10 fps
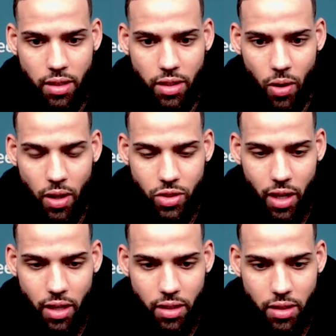You know, I
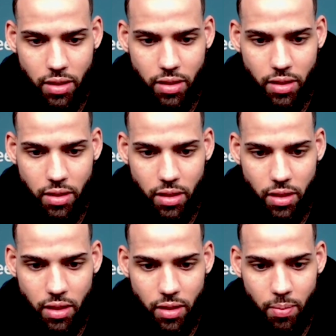tried to
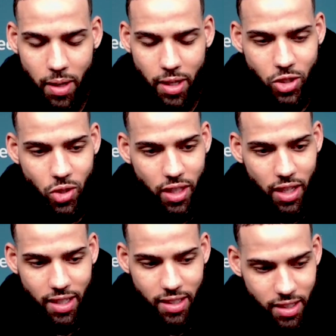make sure that
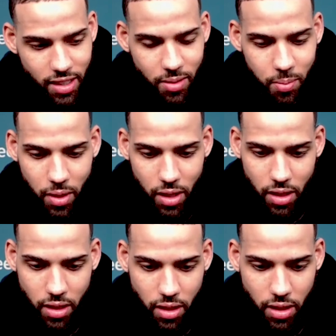I didn't, but
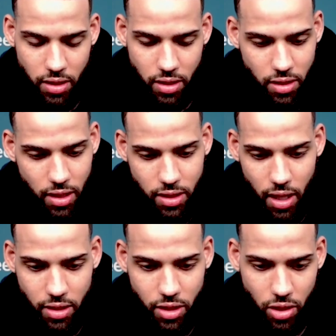it just, that's how
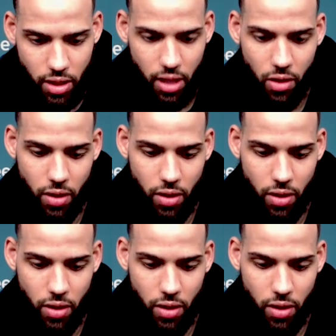it turned out.